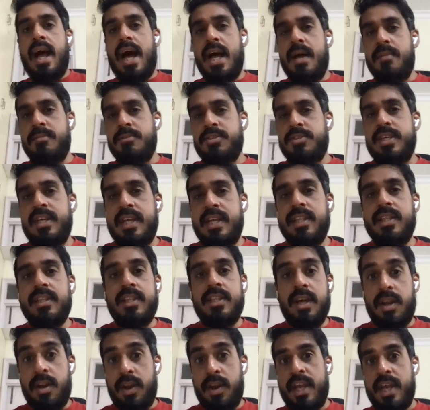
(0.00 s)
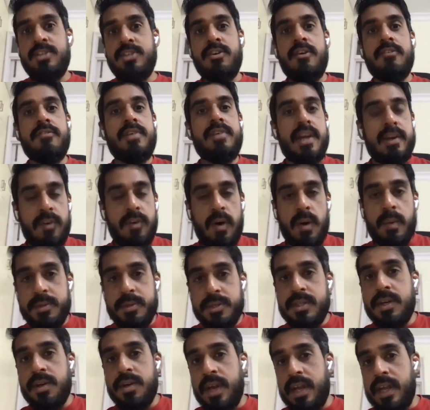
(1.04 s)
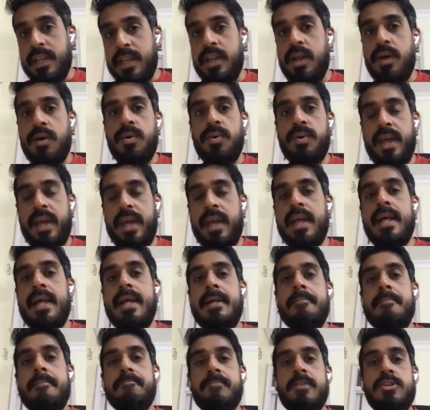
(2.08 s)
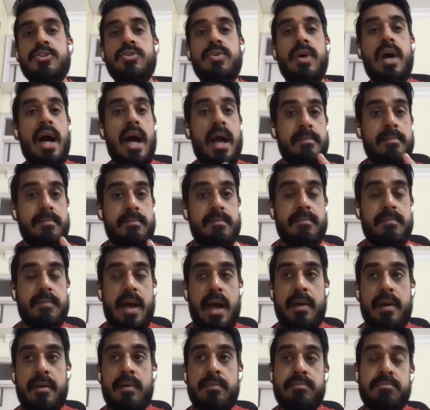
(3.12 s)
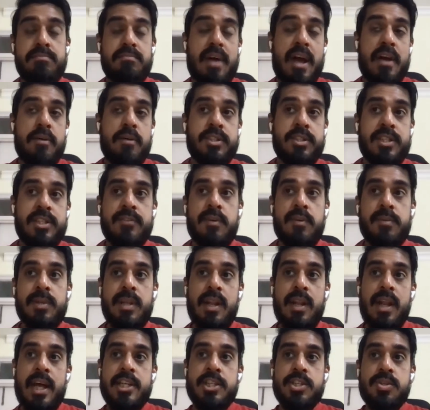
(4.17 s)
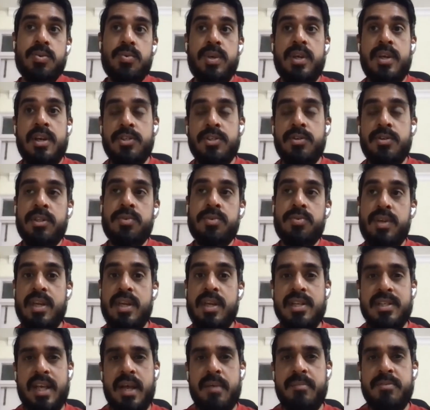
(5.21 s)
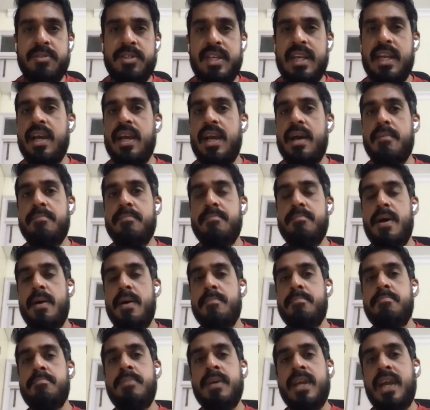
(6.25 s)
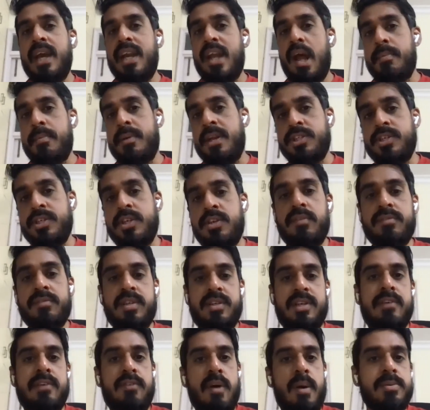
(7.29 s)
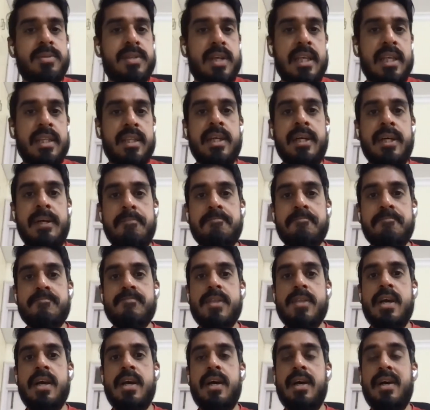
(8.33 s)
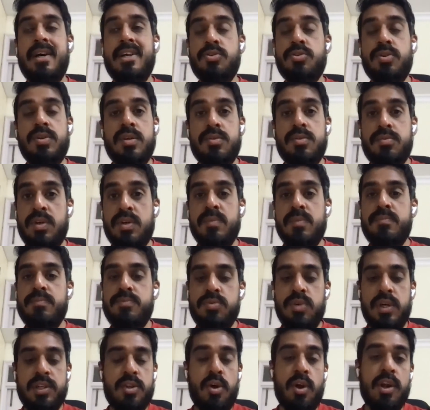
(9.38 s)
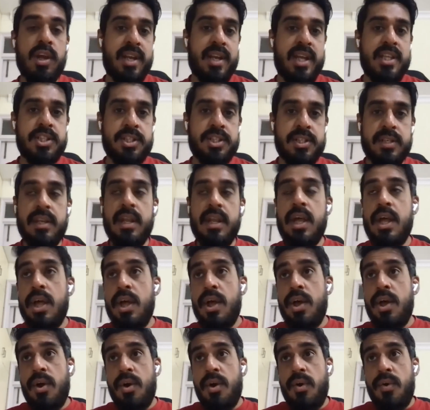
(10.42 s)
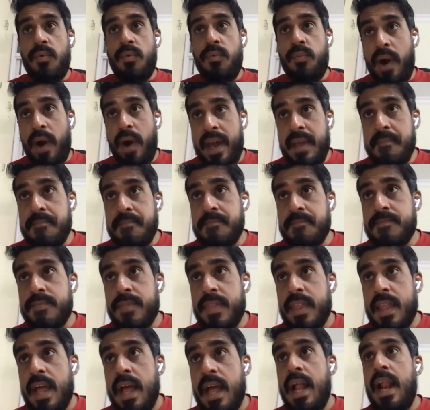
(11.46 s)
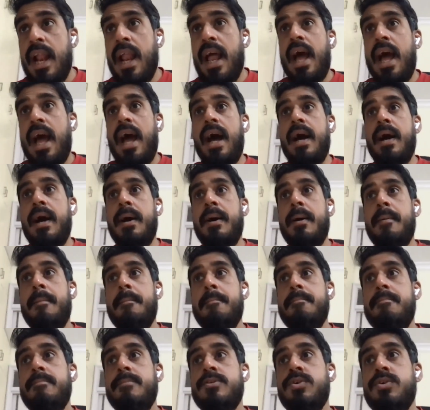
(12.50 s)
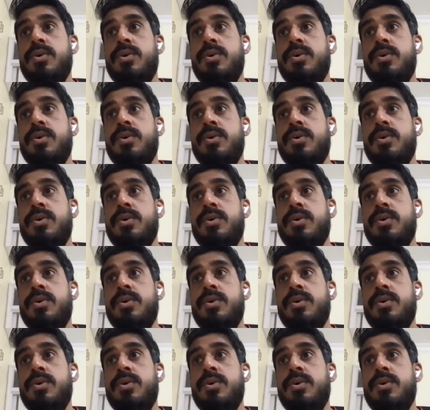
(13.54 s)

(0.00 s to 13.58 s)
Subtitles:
I'm seeing the rise of DevOps right now. Okay. So I would say from the last 2 years or 3 years, I'm seeing a big adaptation of the DevOps in the so in the organization. Why? Why?